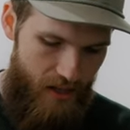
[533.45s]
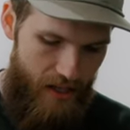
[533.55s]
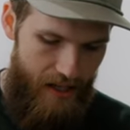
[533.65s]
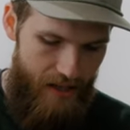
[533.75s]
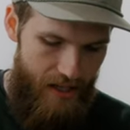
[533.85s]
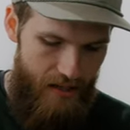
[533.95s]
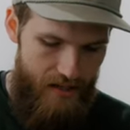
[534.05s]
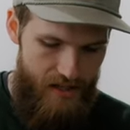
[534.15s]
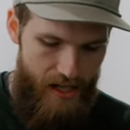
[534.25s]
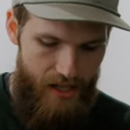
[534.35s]
and then
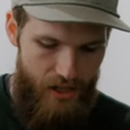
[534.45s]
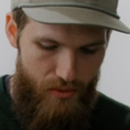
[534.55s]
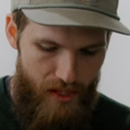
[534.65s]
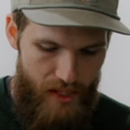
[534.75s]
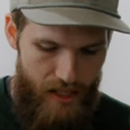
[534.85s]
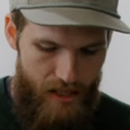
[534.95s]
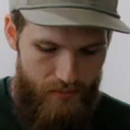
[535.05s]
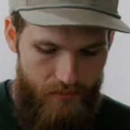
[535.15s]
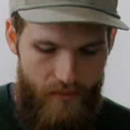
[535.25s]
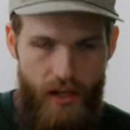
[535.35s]
slide a new one in.
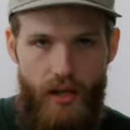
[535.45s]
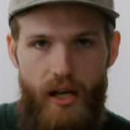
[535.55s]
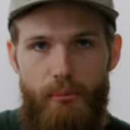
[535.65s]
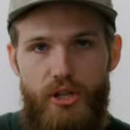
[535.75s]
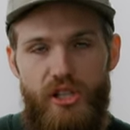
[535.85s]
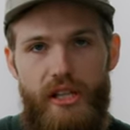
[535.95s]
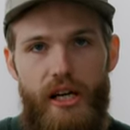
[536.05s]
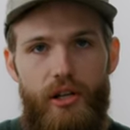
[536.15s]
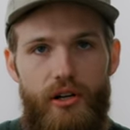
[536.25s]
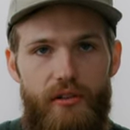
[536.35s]
A bunch of the
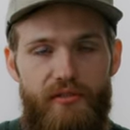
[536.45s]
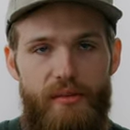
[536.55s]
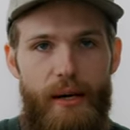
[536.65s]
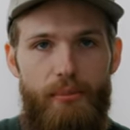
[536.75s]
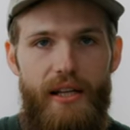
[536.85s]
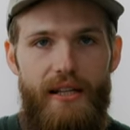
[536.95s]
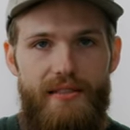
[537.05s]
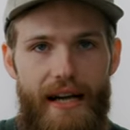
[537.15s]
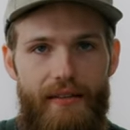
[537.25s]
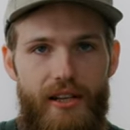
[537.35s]
other V-mount plates
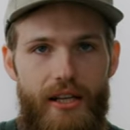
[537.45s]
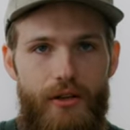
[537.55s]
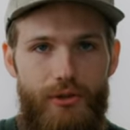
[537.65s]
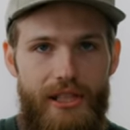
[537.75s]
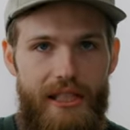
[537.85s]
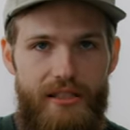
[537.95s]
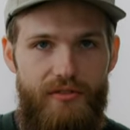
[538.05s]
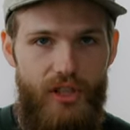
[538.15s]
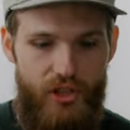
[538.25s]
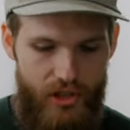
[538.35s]
have the release
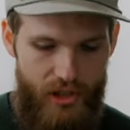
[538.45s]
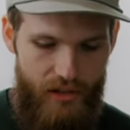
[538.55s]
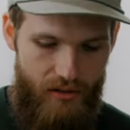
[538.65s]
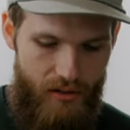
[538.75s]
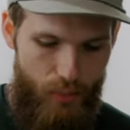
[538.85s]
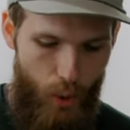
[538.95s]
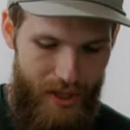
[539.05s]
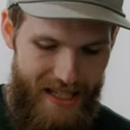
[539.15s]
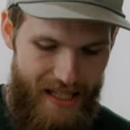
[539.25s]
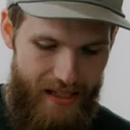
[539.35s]
feature
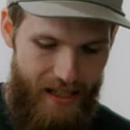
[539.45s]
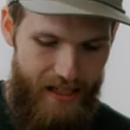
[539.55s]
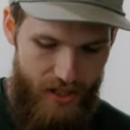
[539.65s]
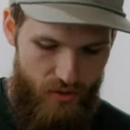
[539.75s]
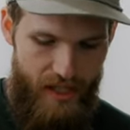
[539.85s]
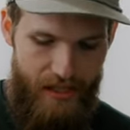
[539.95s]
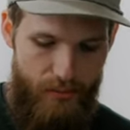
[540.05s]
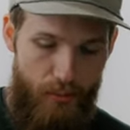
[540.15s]
pointing. In this rig, it'd be